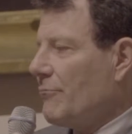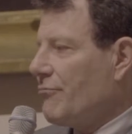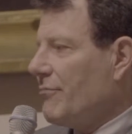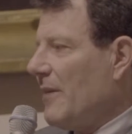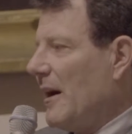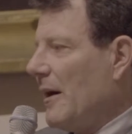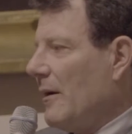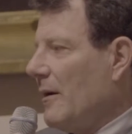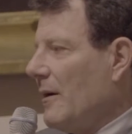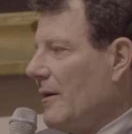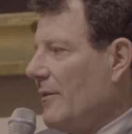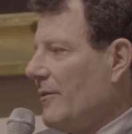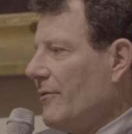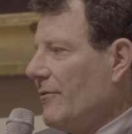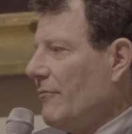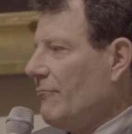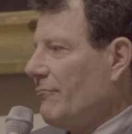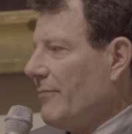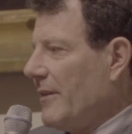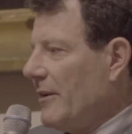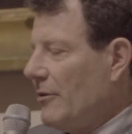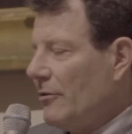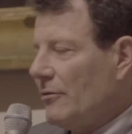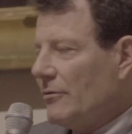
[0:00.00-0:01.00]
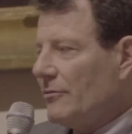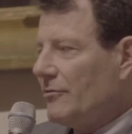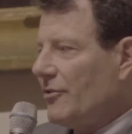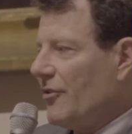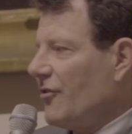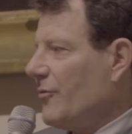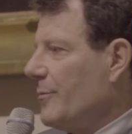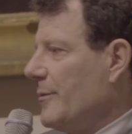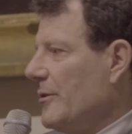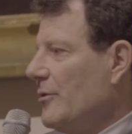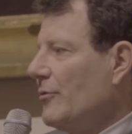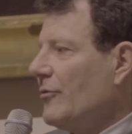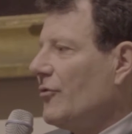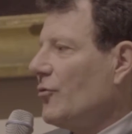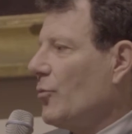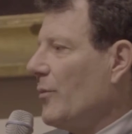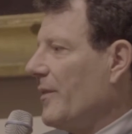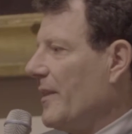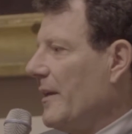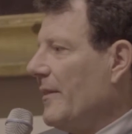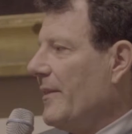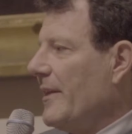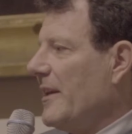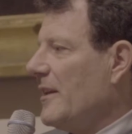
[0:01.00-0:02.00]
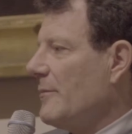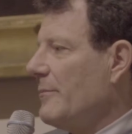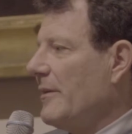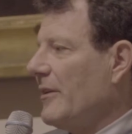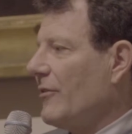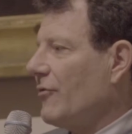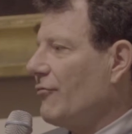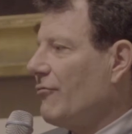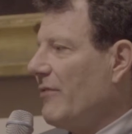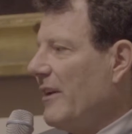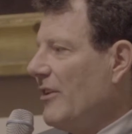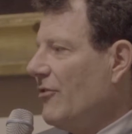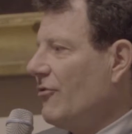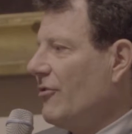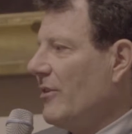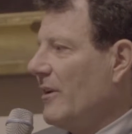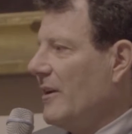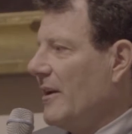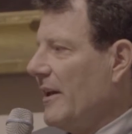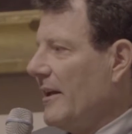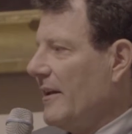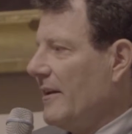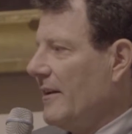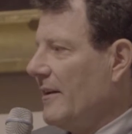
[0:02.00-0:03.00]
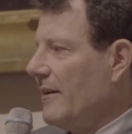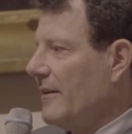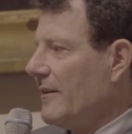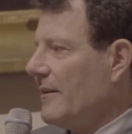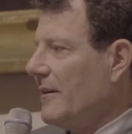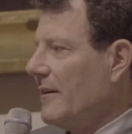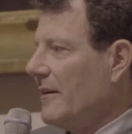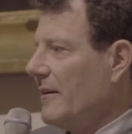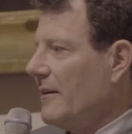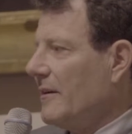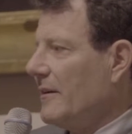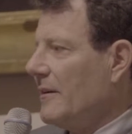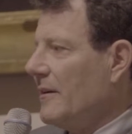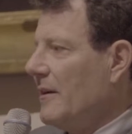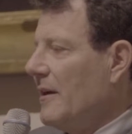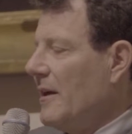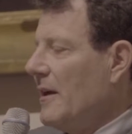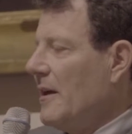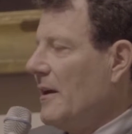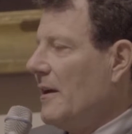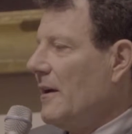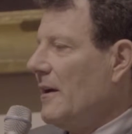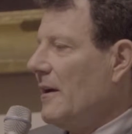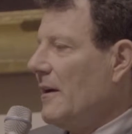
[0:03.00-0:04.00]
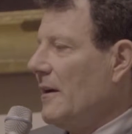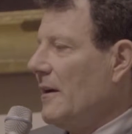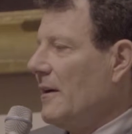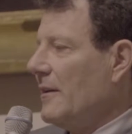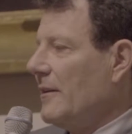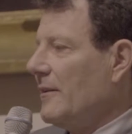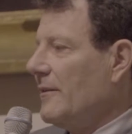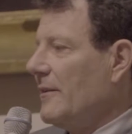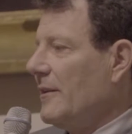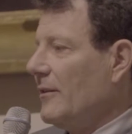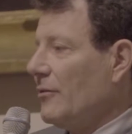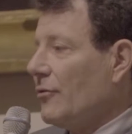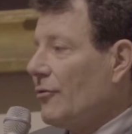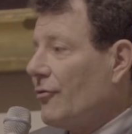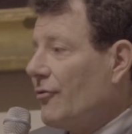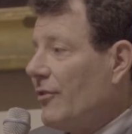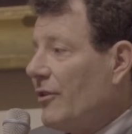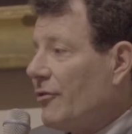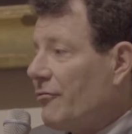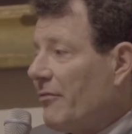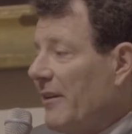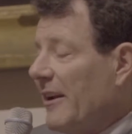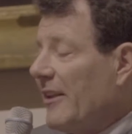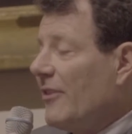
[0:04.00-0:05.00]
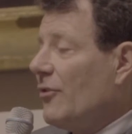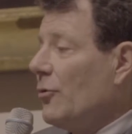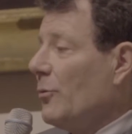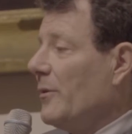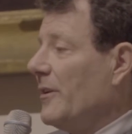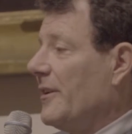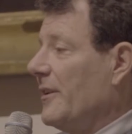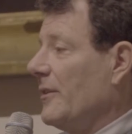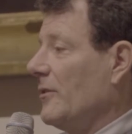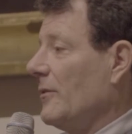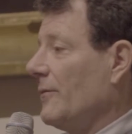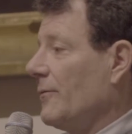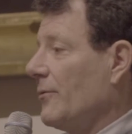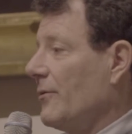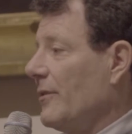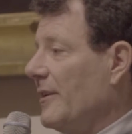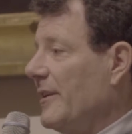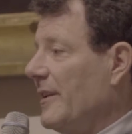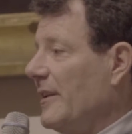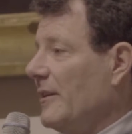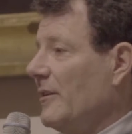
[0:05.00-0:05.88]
Pro, real disputes within the administration, and uh, uh, Tillerson trying to do a deal for a